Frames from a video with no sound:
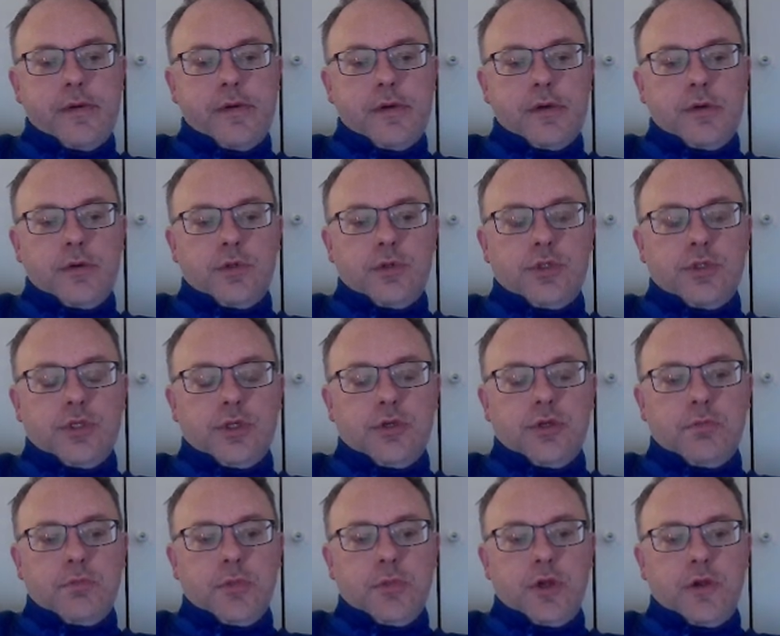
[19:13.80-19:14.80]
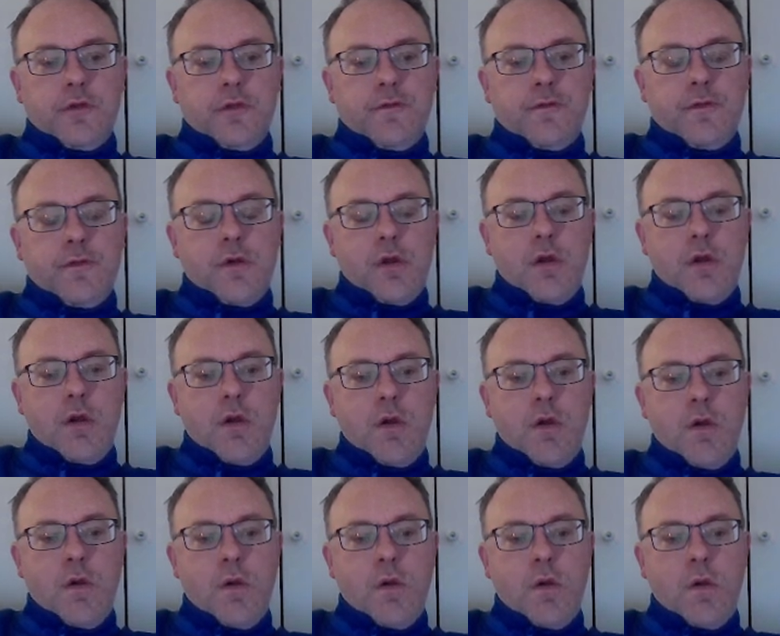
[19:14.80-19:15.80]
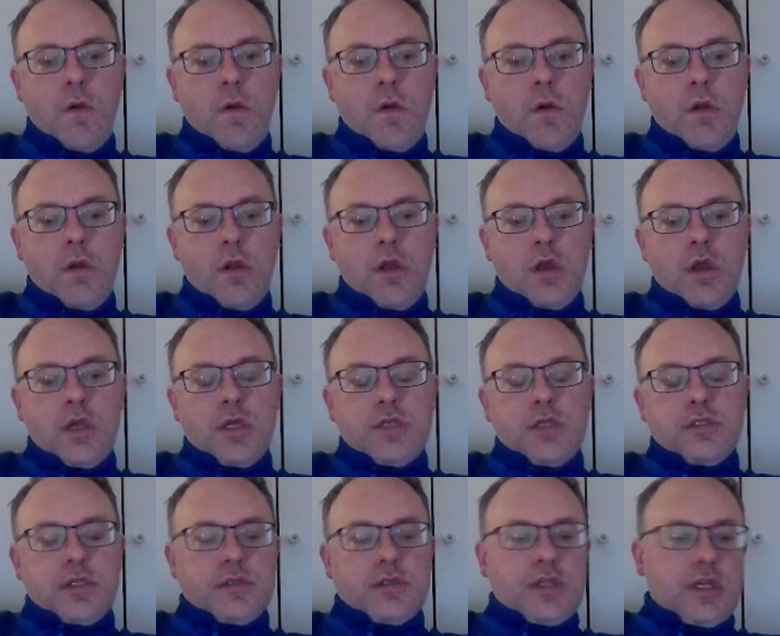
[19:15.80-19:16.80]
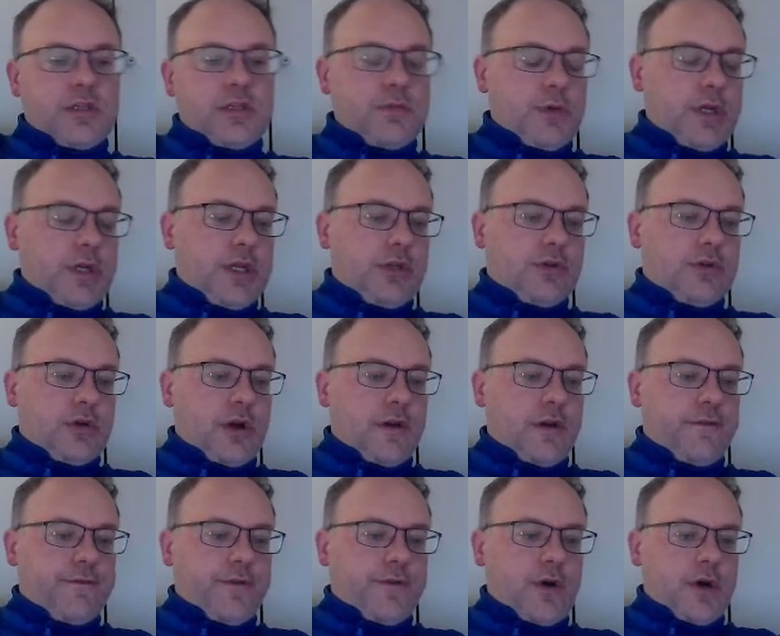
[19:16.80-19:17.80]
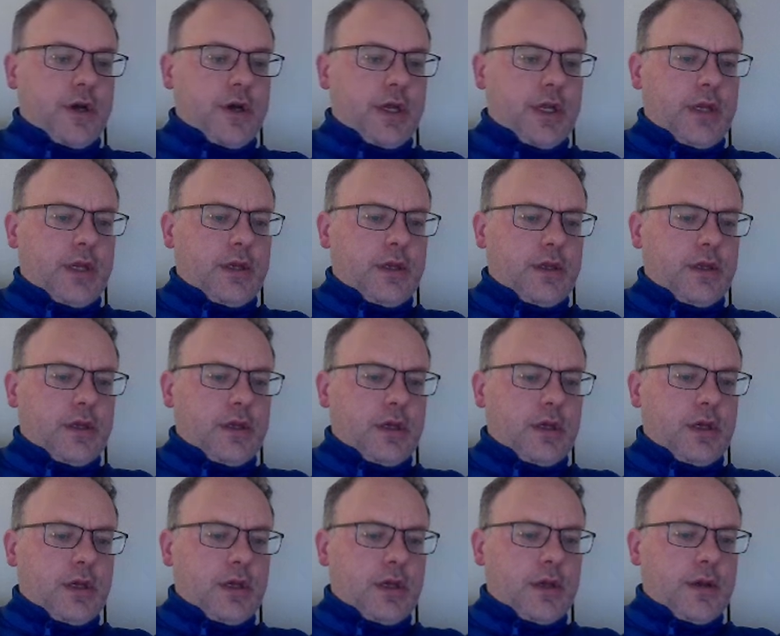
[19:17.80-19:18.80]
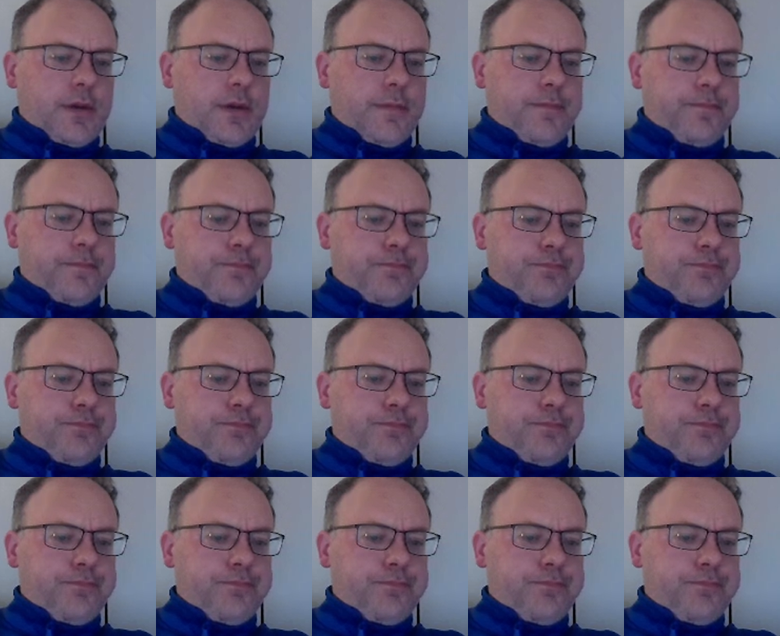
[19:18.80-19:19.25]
was a good move. So desperately trying to find a